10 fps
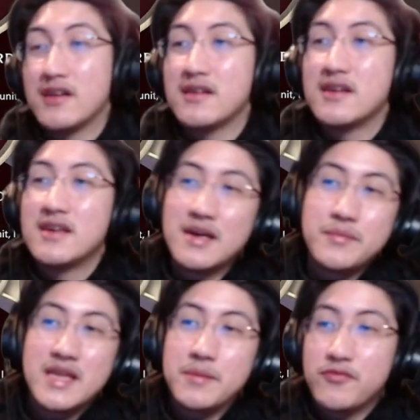I mean,
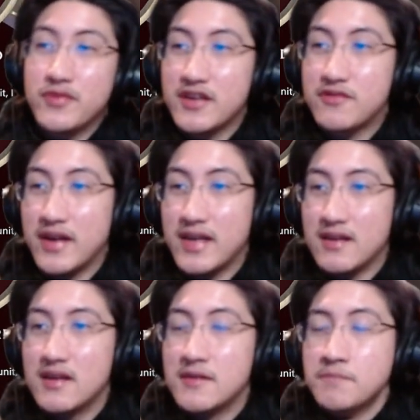that'd be really great.
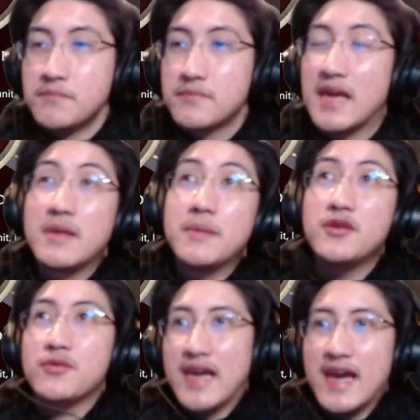And maybe
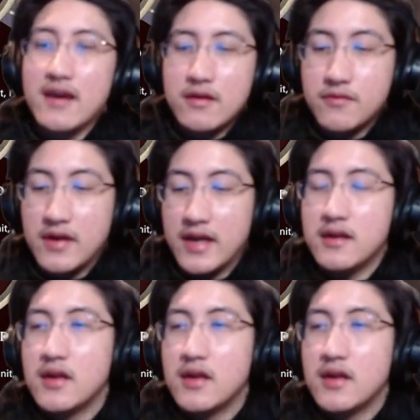you can, right?